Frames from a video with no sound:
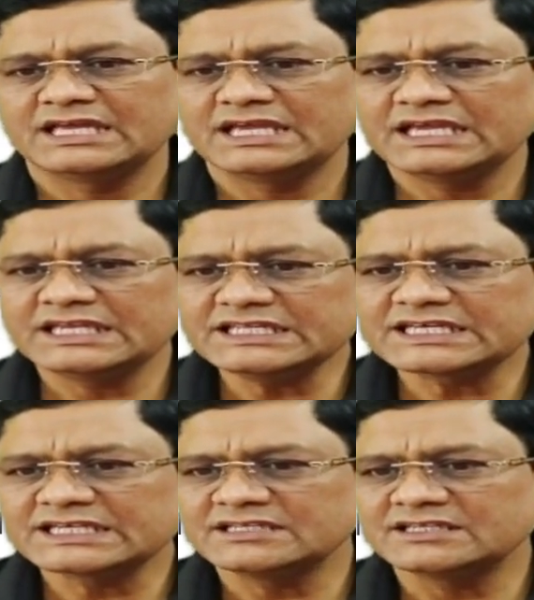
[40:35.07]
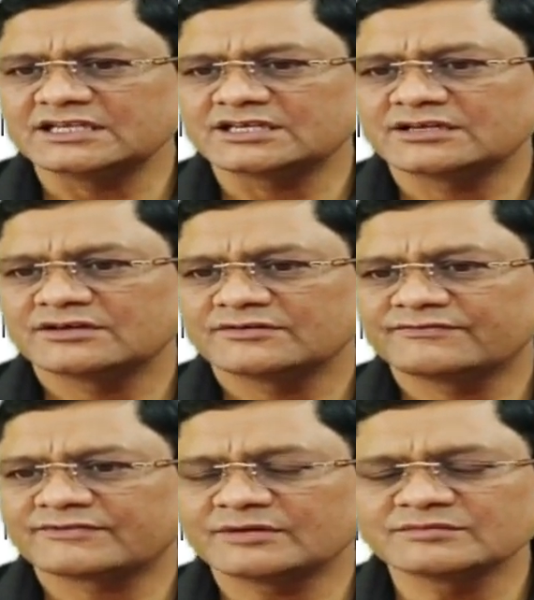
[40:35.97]
any candidate
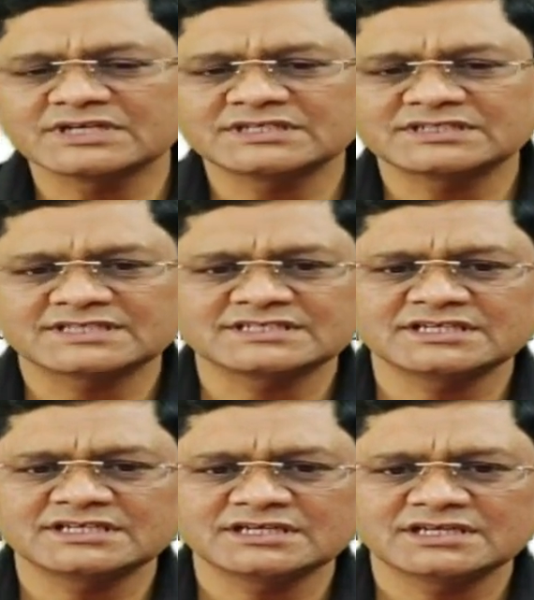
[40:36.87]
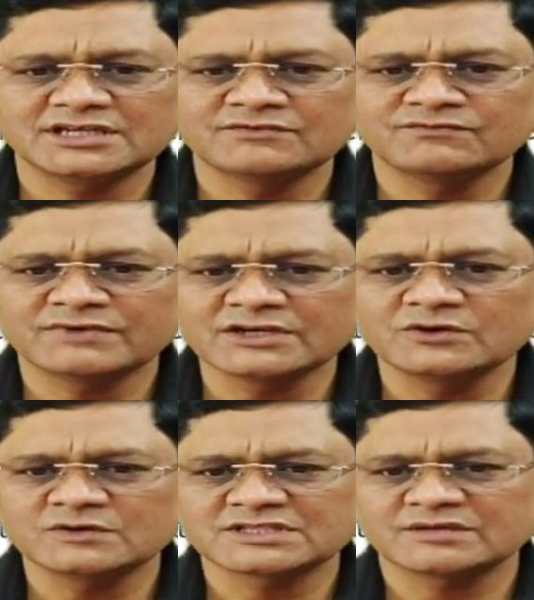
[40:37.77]
from contesting in one
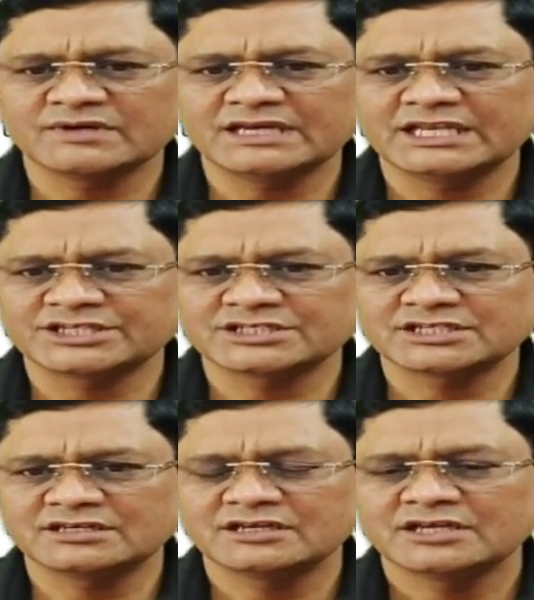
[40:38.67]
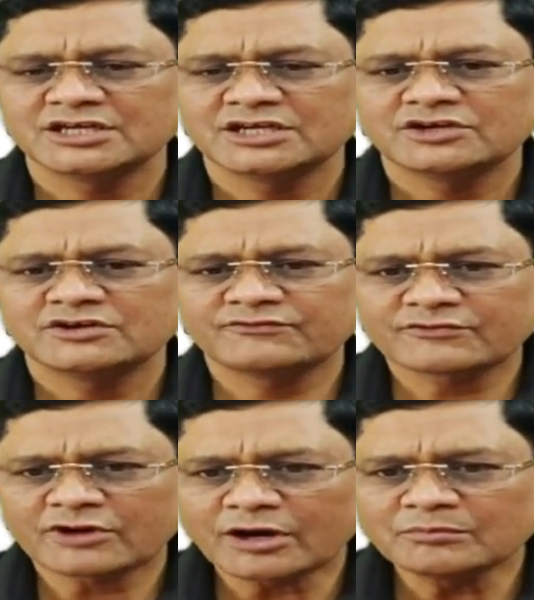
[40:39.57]
Lok Sabha election
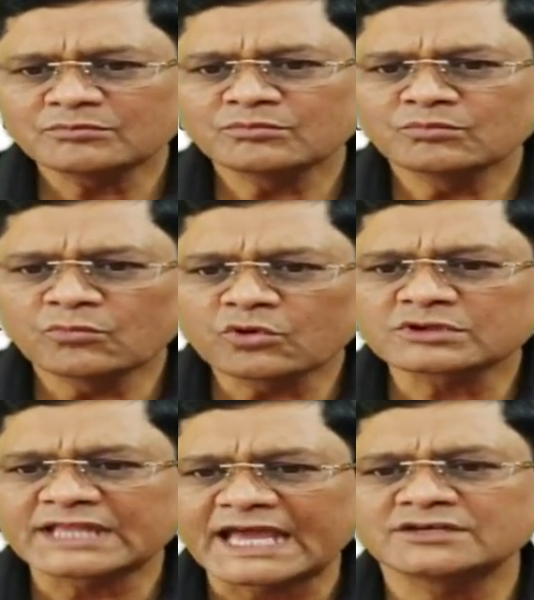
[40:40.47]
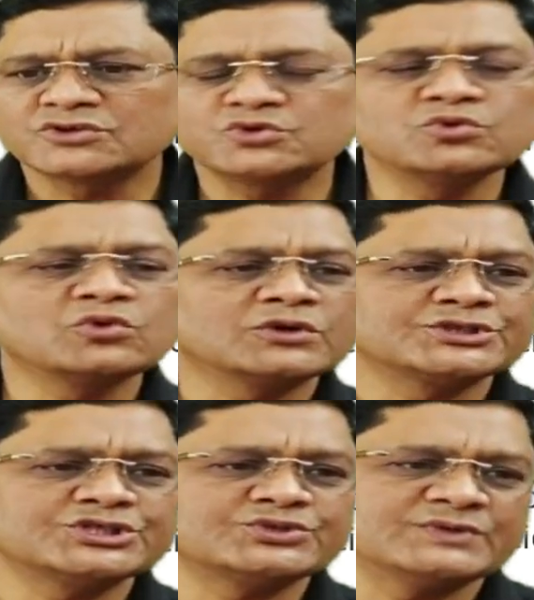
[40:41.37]
from more than two
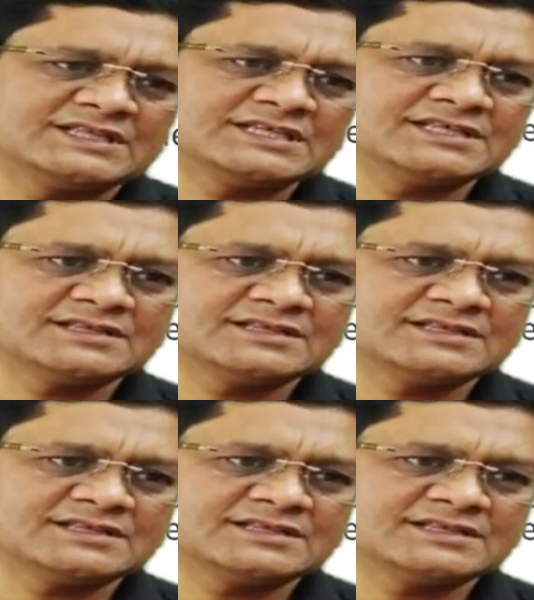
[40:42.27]
constituencies.